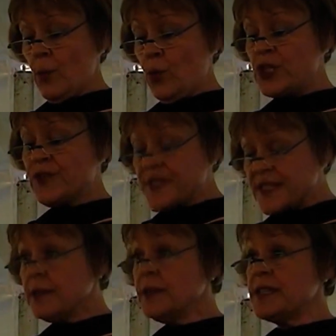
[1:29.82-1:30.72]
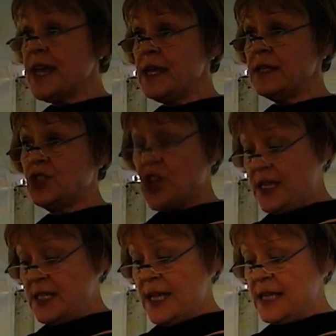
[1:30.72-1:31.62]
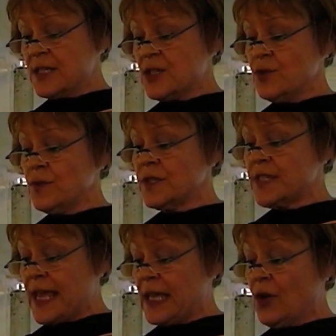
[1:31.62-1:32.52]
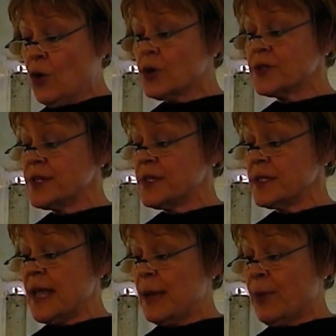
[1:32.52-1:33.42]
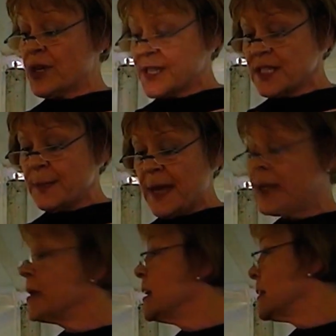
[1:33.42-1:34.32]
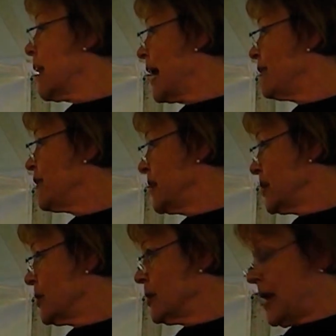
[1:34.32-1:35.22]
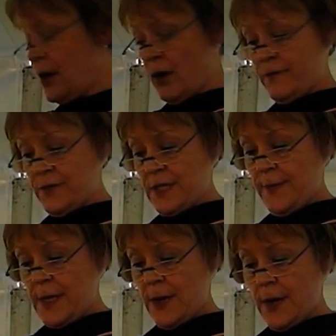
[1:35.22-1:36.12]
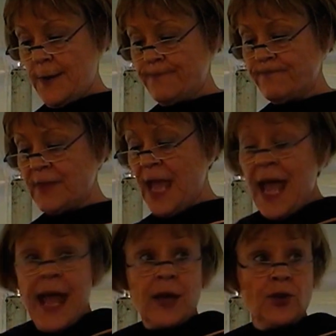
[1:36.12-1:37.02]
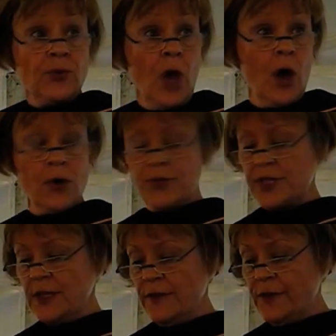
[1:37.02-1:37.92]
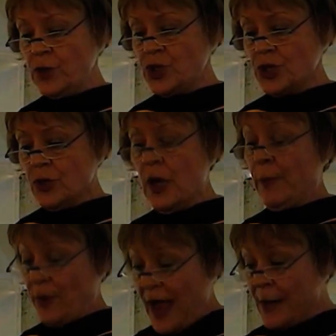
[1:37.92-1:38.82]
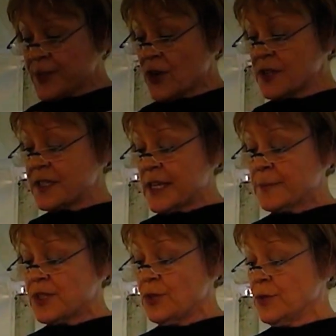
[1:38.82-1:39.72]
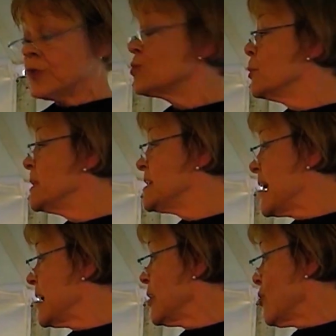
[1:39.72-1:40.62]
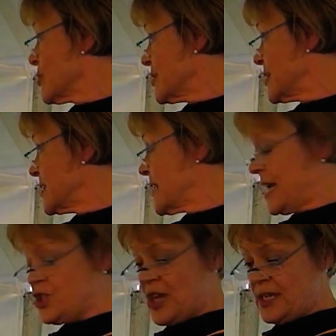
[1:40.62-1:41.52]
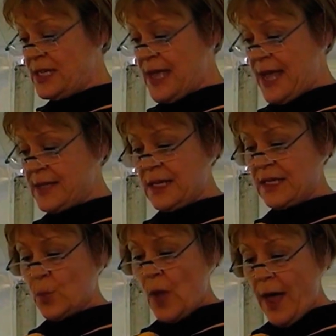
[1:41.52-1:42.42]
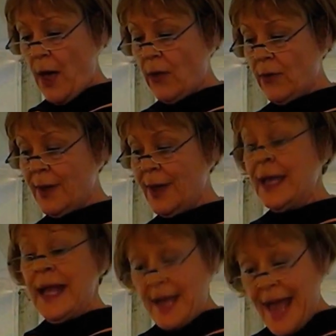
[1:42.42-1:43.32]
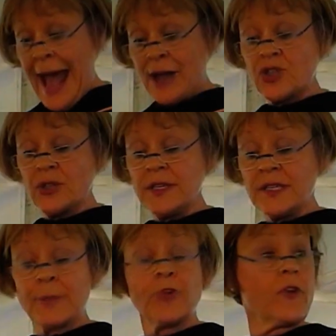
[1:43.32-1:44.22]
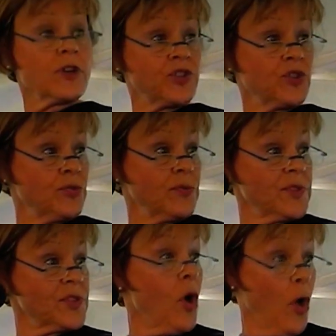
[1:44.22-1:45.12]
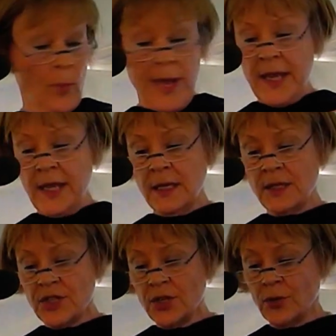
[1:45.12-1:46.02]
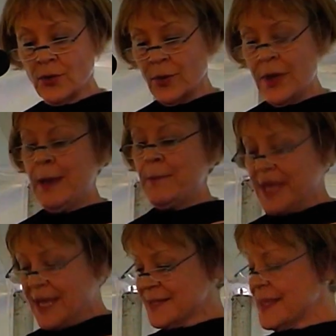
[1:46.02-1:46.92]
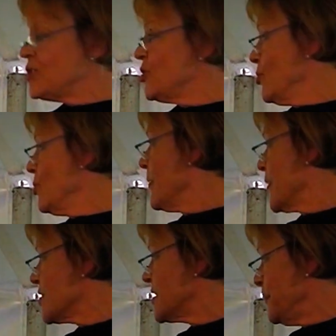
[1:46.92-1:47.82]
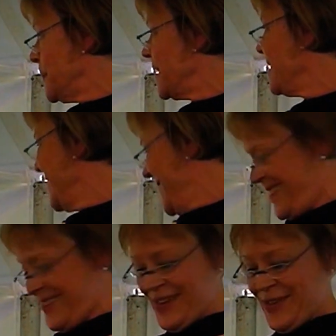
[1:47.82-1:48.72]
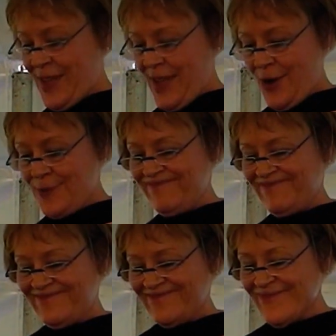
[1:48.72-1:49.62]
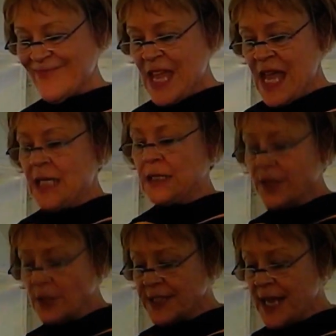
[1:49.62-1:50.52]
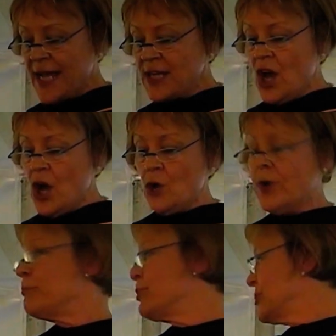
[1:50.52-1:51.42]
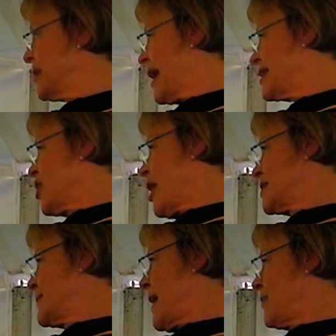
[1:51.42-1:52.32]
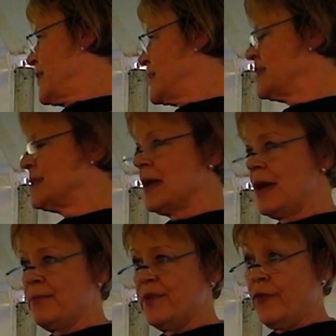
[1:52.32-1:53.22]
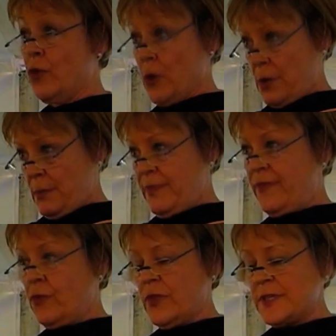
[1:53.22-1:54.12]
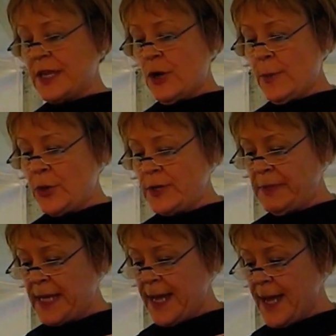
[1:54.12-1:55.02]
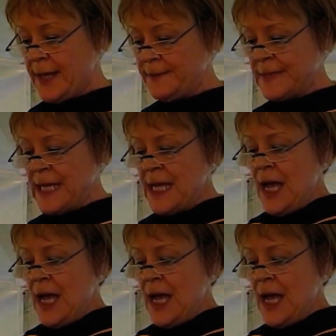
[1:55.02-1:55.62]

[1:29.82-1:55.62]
which facilitates JTS students taking courses and participating in life here at Hartford Seminary. And who knows, in the future, perhaps HeartSim students will be taking courses at JTS as well. And actually, some of our students already do, because they do their CPE there. Little did I know, and Burt and I talked about this before the ceremony began,